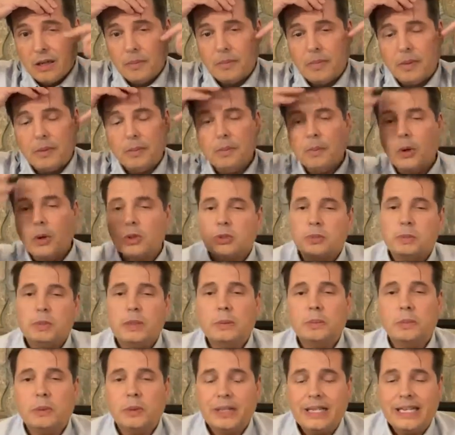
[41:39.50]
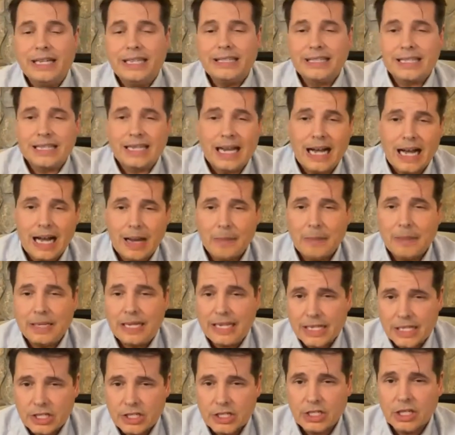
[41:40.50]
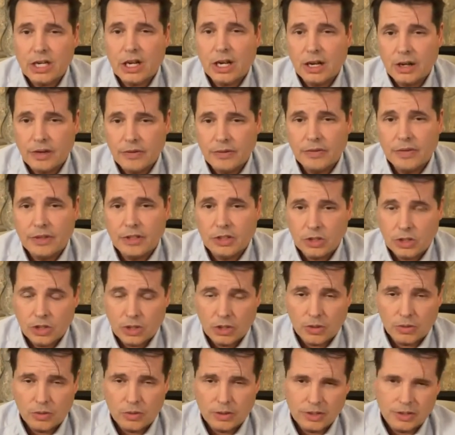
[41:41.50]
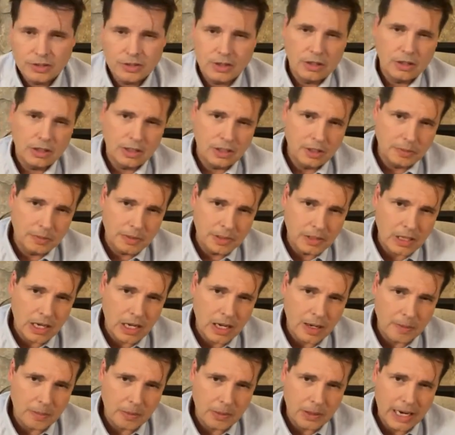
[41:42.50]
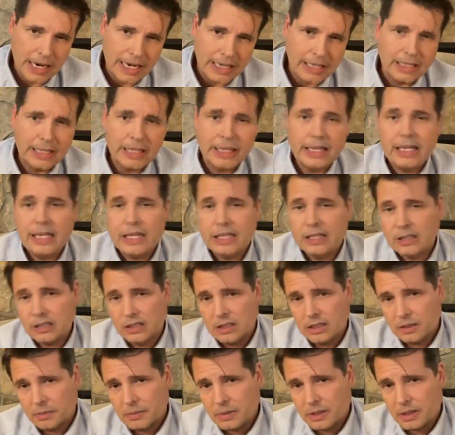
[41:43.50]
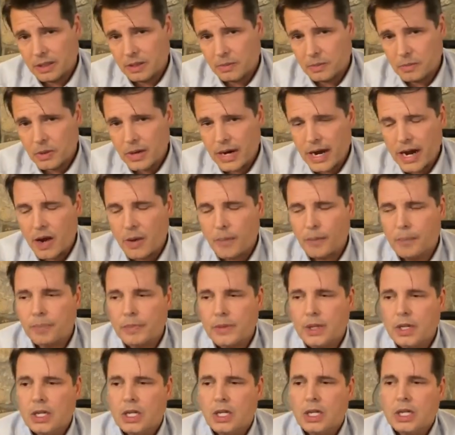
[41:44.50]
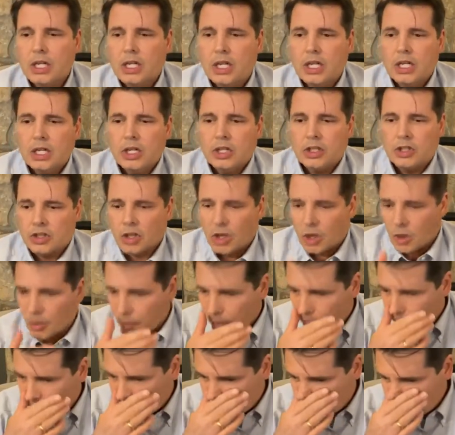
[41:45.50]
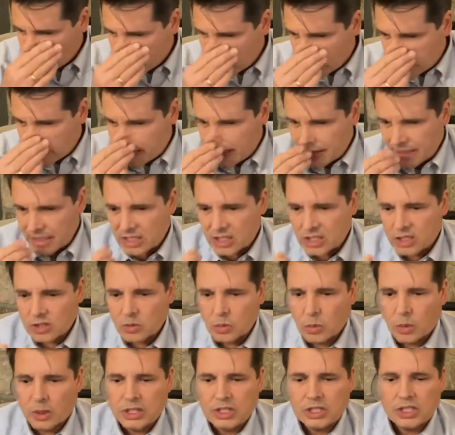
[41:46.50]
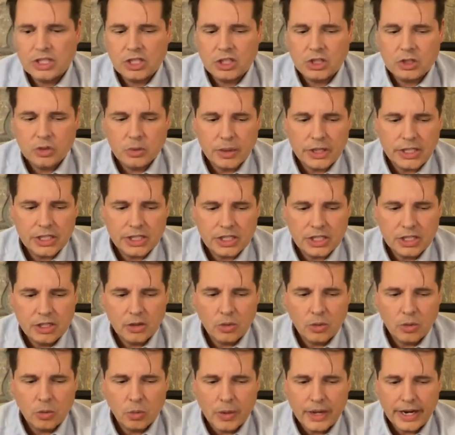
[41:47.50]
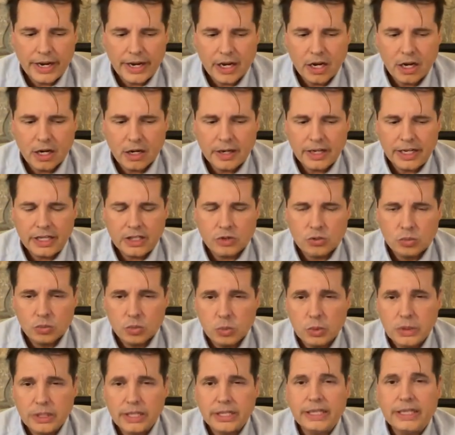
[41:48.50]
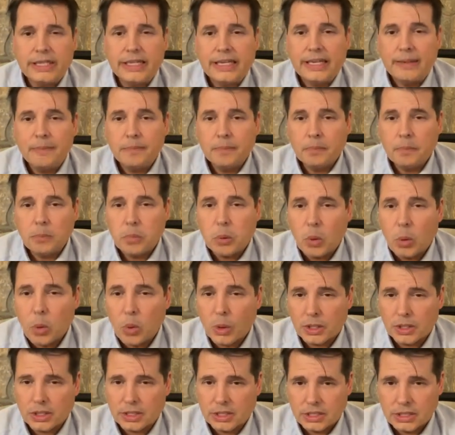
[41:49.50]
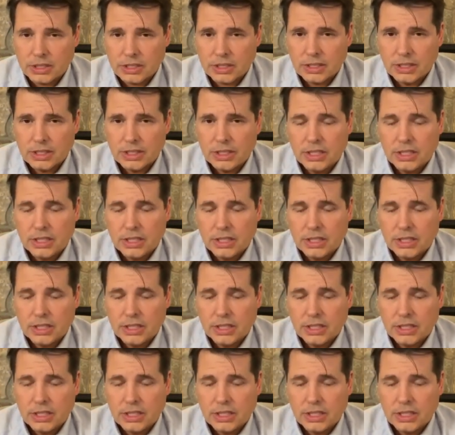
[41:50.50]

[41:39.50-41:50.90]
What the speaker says: But most people, it's a combination of the two. It's a little bit of upper eyelid, it's a little bit of the brow. So this is one situation where it's really important